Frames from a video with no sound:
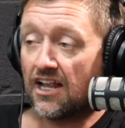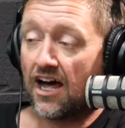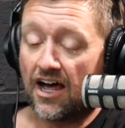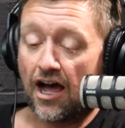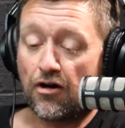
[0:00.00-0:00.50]

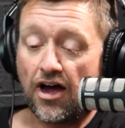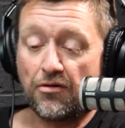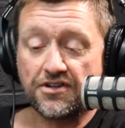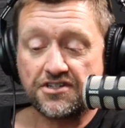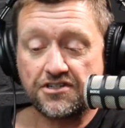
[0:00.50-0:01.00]
I
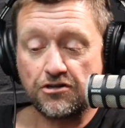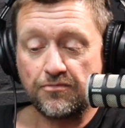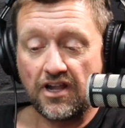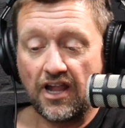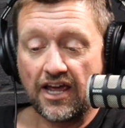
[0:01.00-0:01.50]
would assume
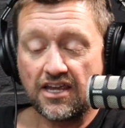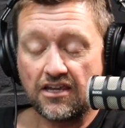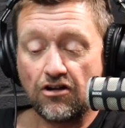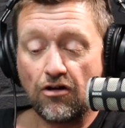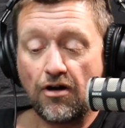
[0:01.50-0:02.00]
that
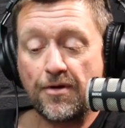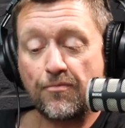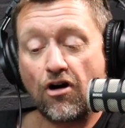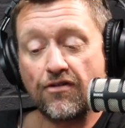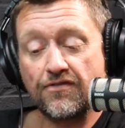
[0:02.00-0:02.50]

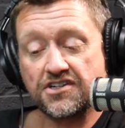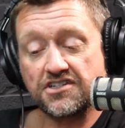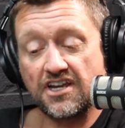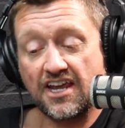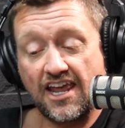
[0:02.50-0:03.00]
part of this
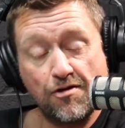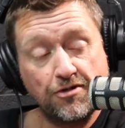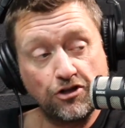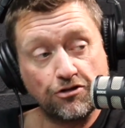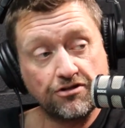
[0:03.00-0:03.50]
is it can
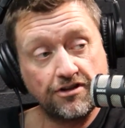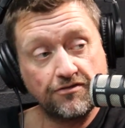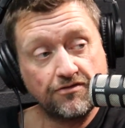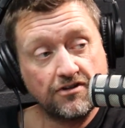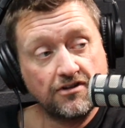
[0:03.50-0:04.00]
be
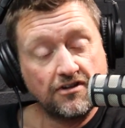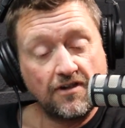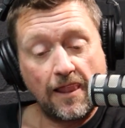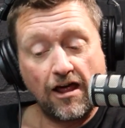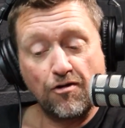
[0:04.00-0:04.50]
lucrative,
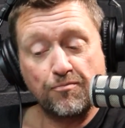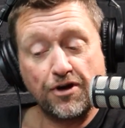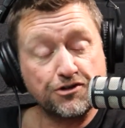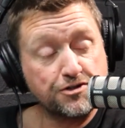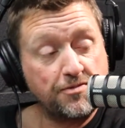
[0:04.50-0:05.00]

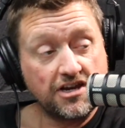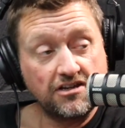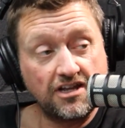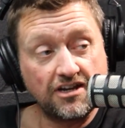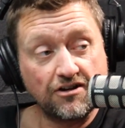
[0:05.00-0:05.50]
but you're
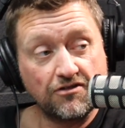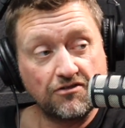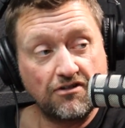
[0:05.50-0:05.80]
speculating.